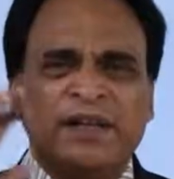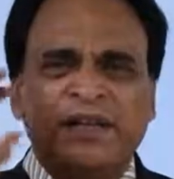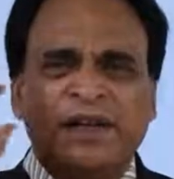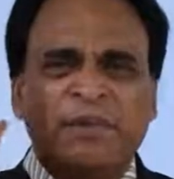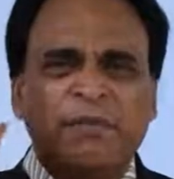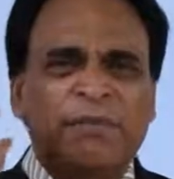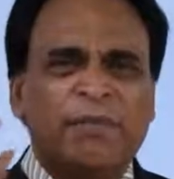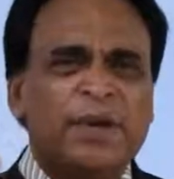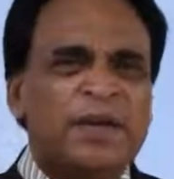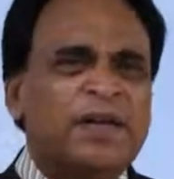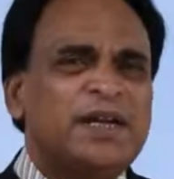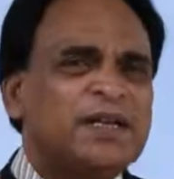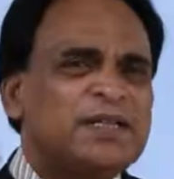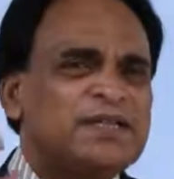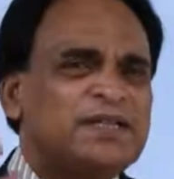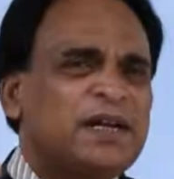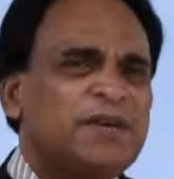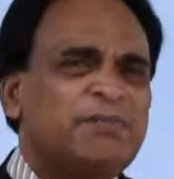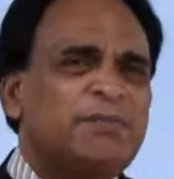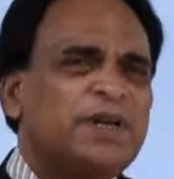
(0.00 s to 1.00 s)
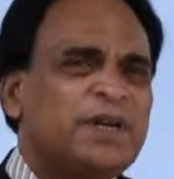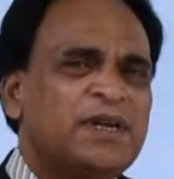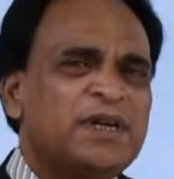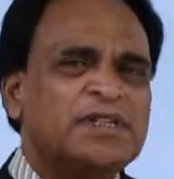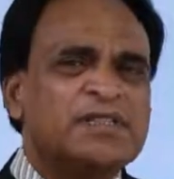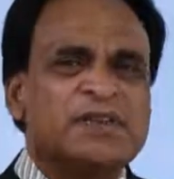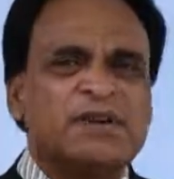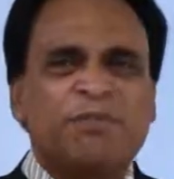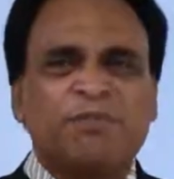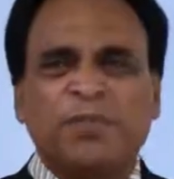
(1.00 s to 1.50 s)
There are millions and
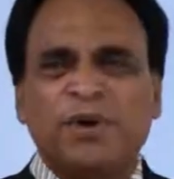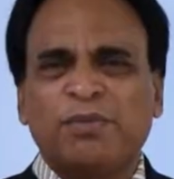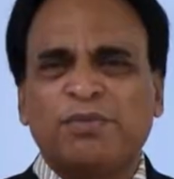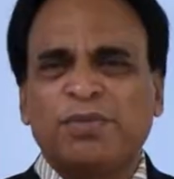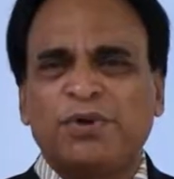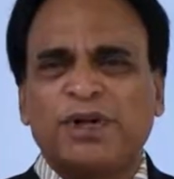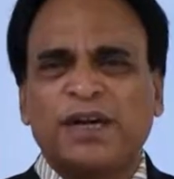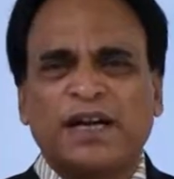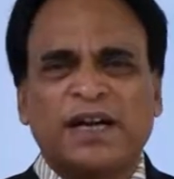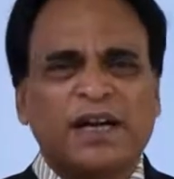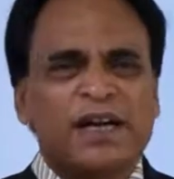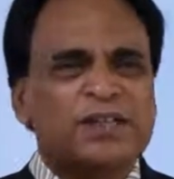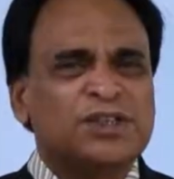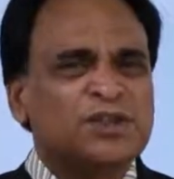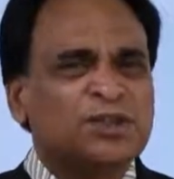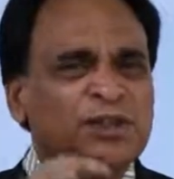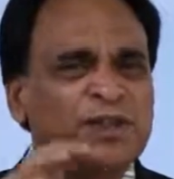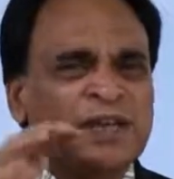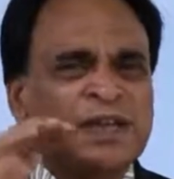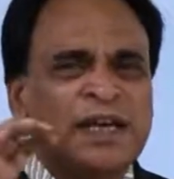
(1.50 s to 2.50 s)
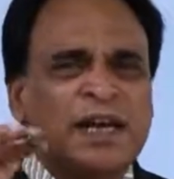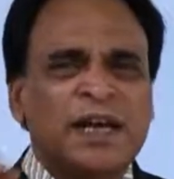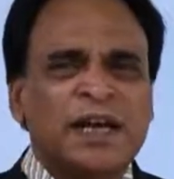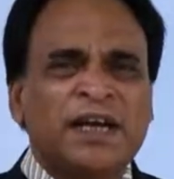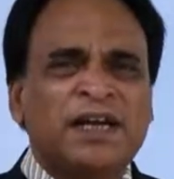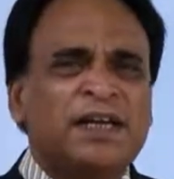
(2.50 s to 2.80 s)
millions of people are actually